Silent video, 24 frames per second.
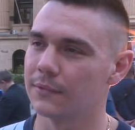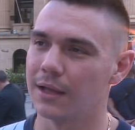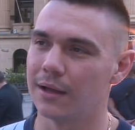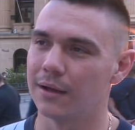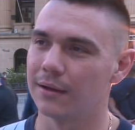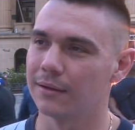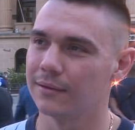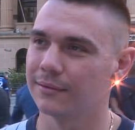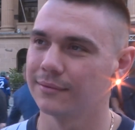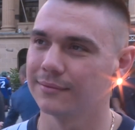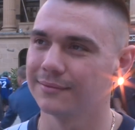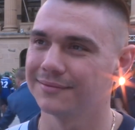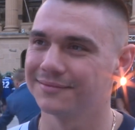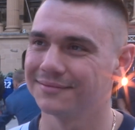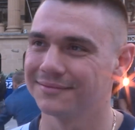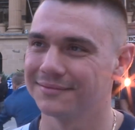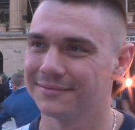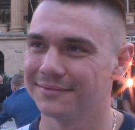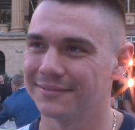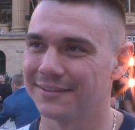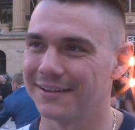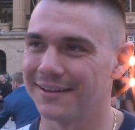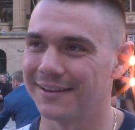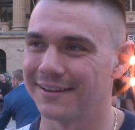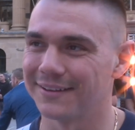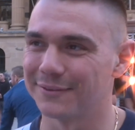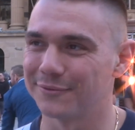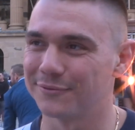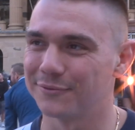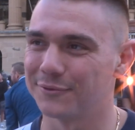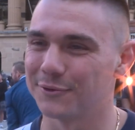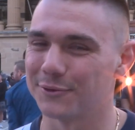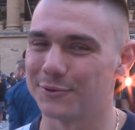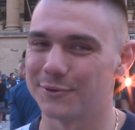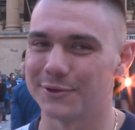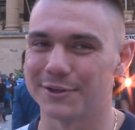No, I think
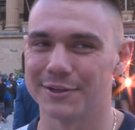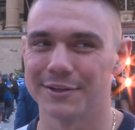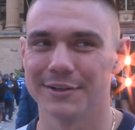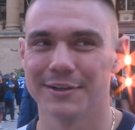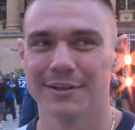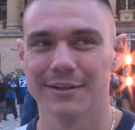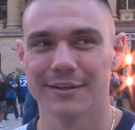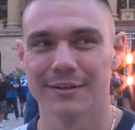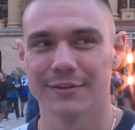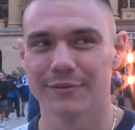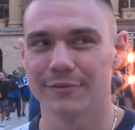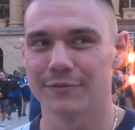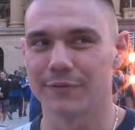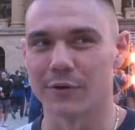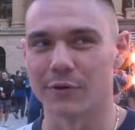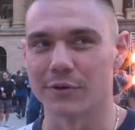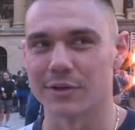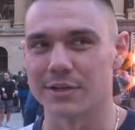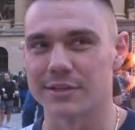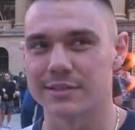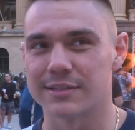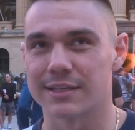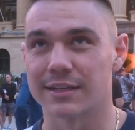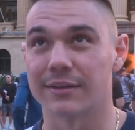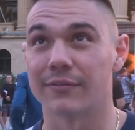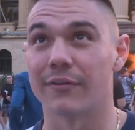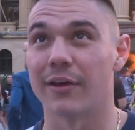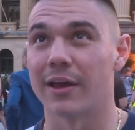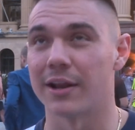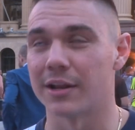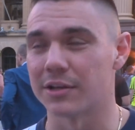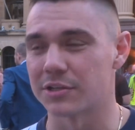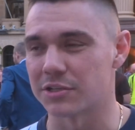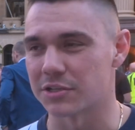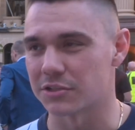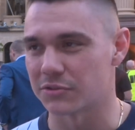Fury's
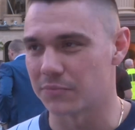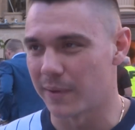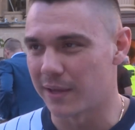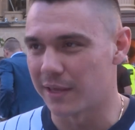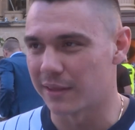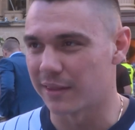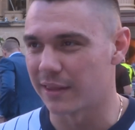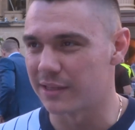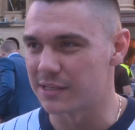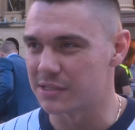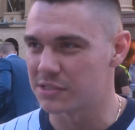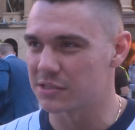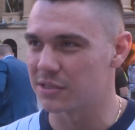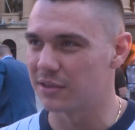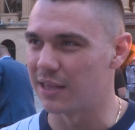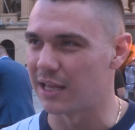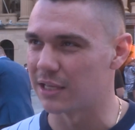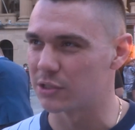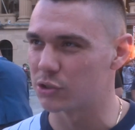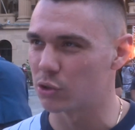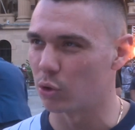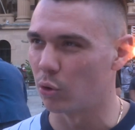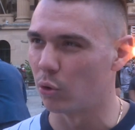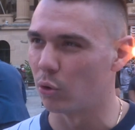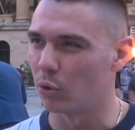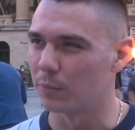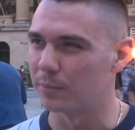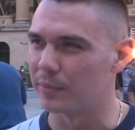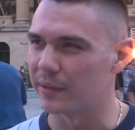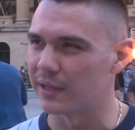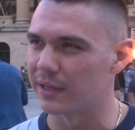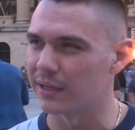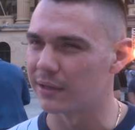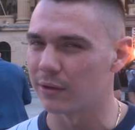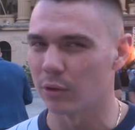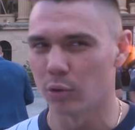advantage is being that tall,
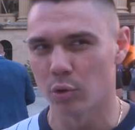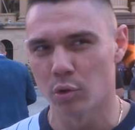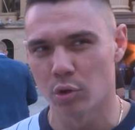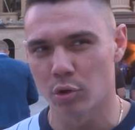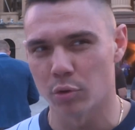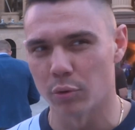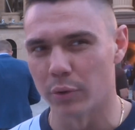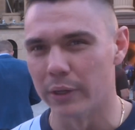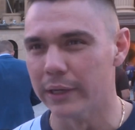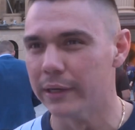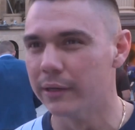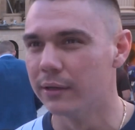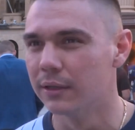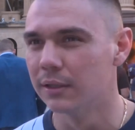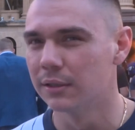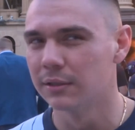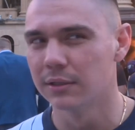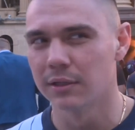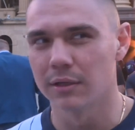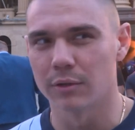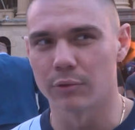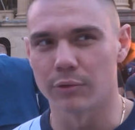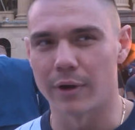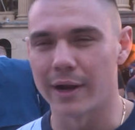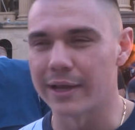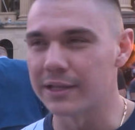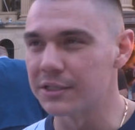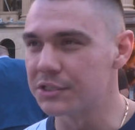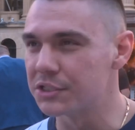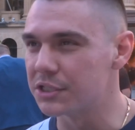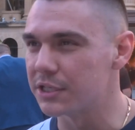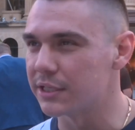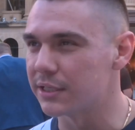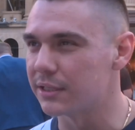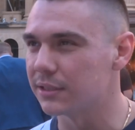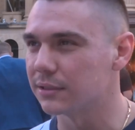big, awkward,
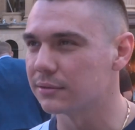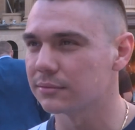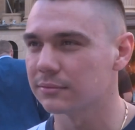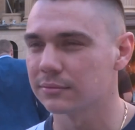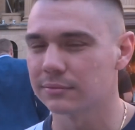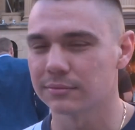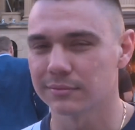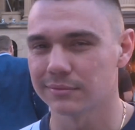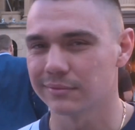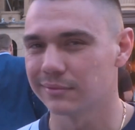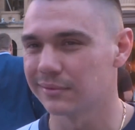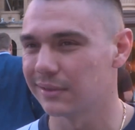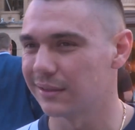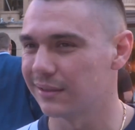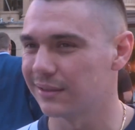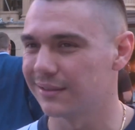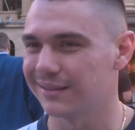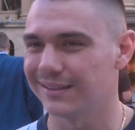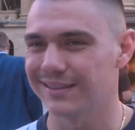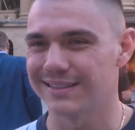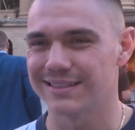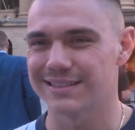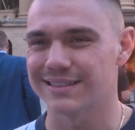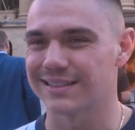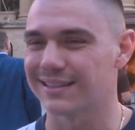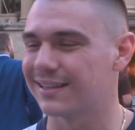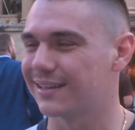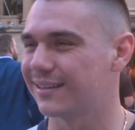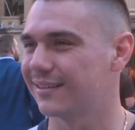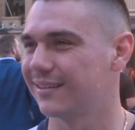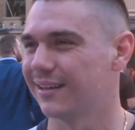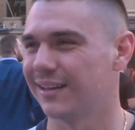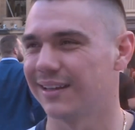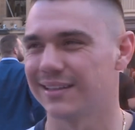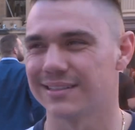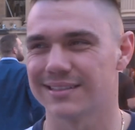rangy.
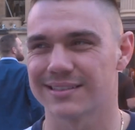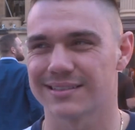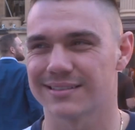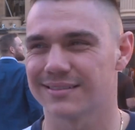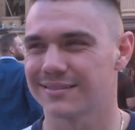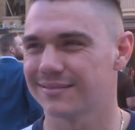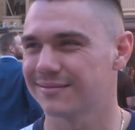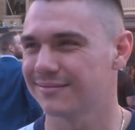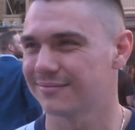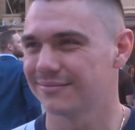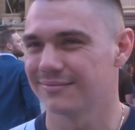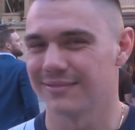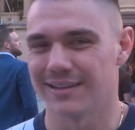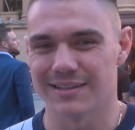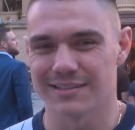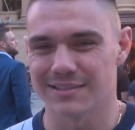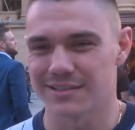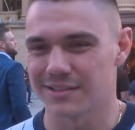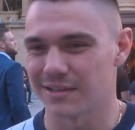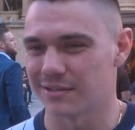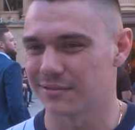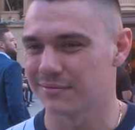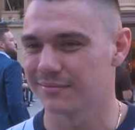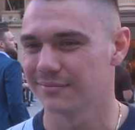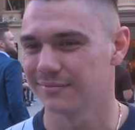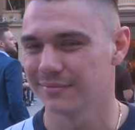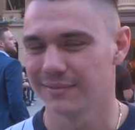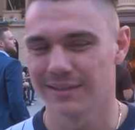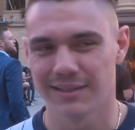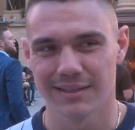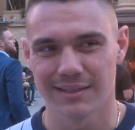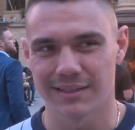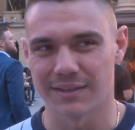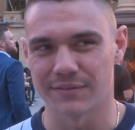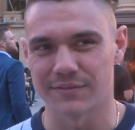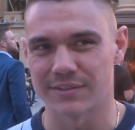
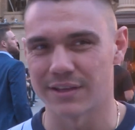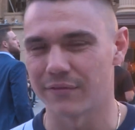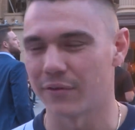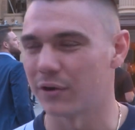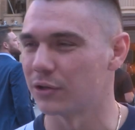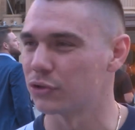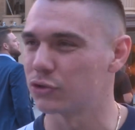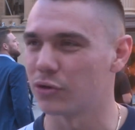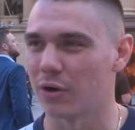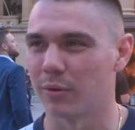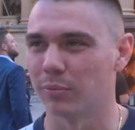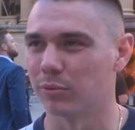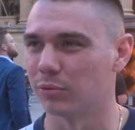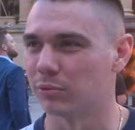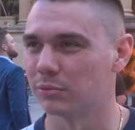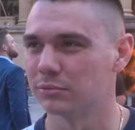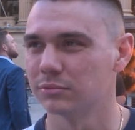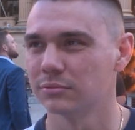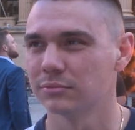Gives everyone trouble.